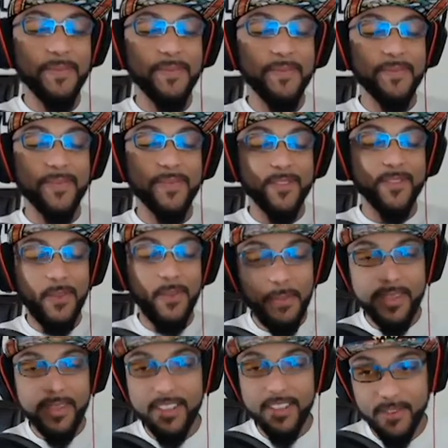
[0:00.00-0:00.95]
So let me
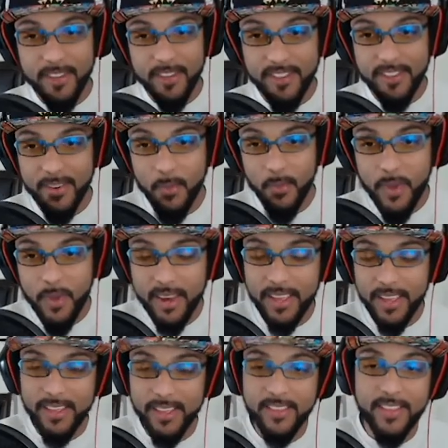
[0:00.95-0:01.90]
ask you this then. What
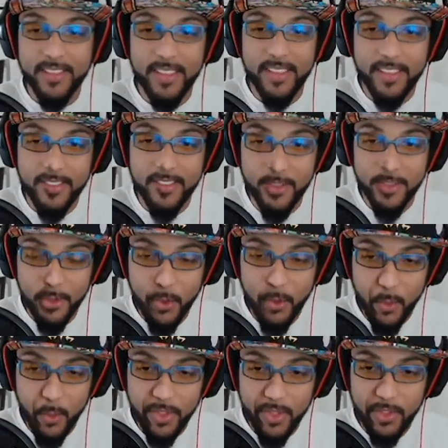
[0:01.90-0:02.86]
is new
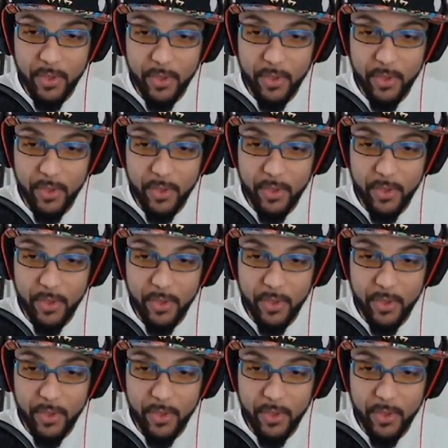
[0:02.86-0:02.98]
with you?